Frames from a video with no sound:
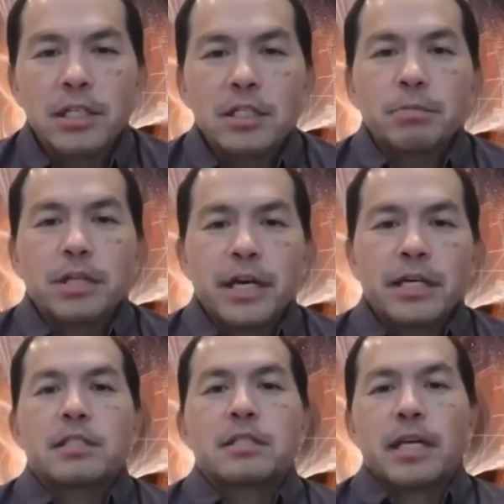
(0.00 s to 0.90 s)
these
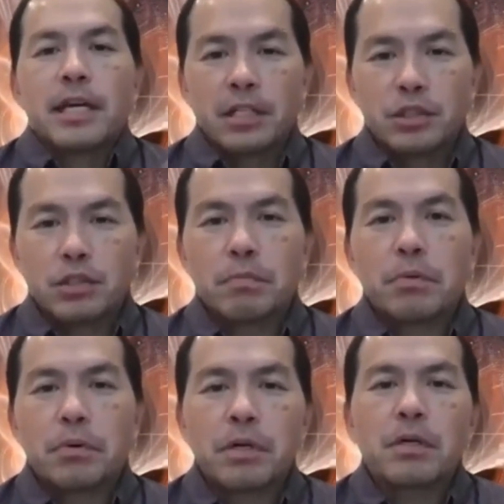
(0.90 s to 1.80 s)
planets, they kind of
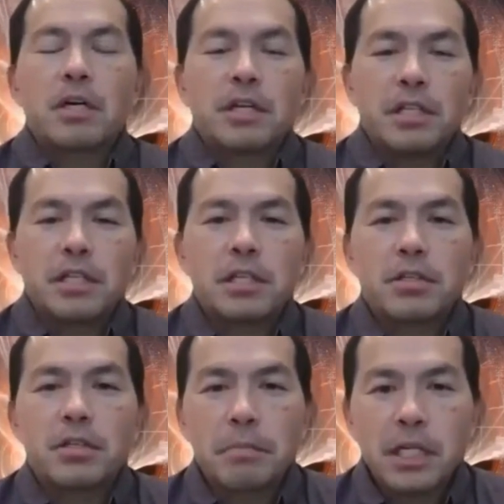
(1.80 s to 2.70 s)
support these other
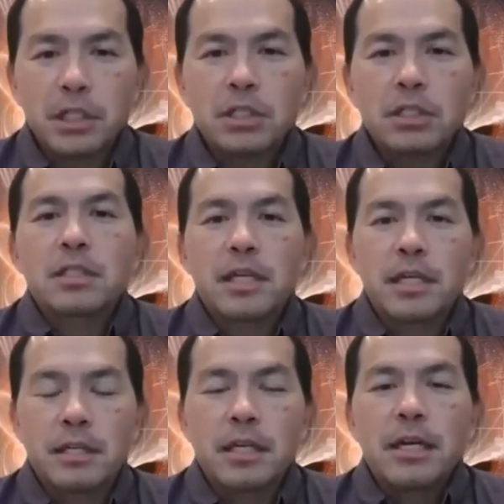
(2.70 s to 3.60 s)
dimensions.
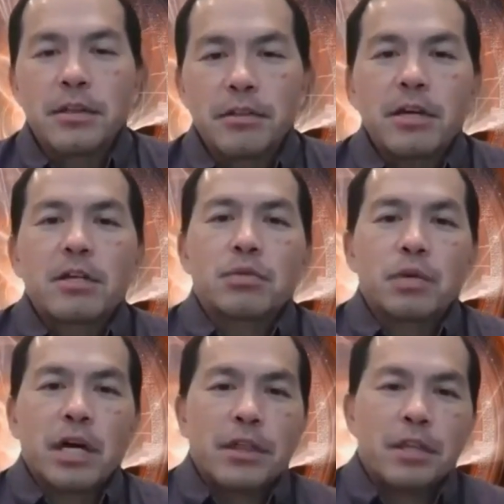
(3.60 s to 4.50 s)
And there is
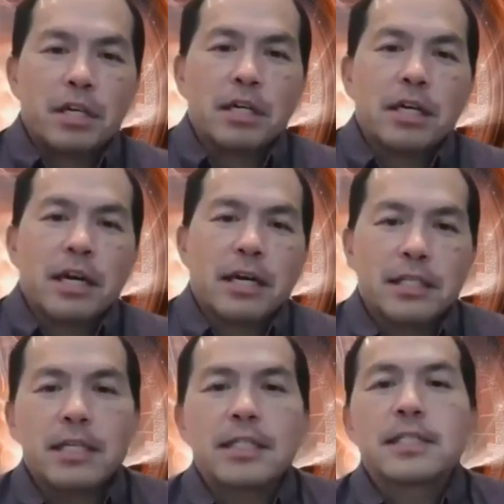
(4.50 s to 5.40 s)
where I think I
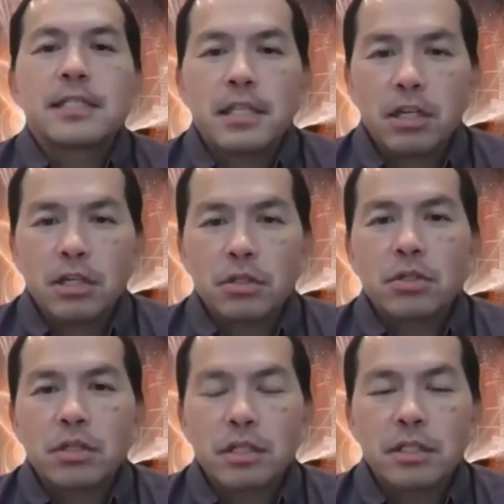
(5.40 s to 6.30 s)
kind of see the
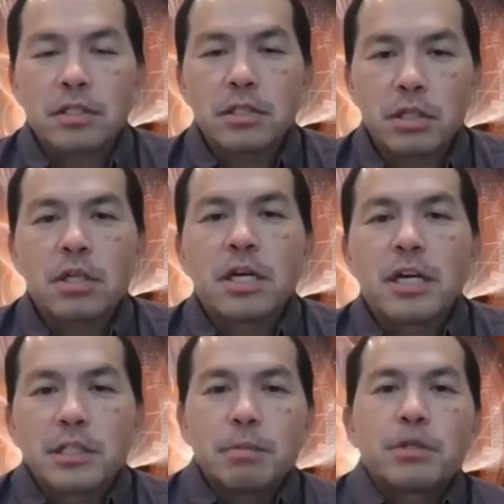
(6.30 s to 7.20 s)
Arcturians. They're
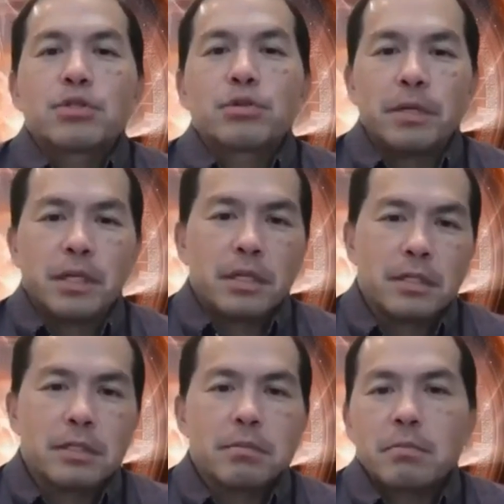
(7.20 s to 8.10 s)
spiritual
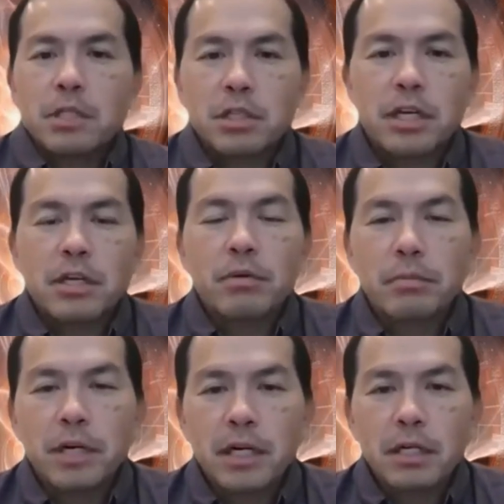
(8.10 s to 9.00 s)
beings, much like we
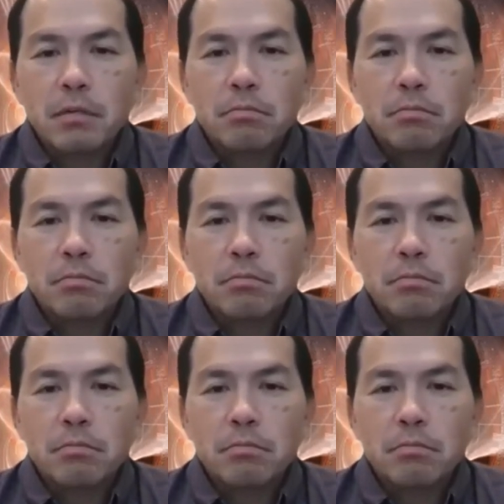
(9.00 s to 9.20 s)
might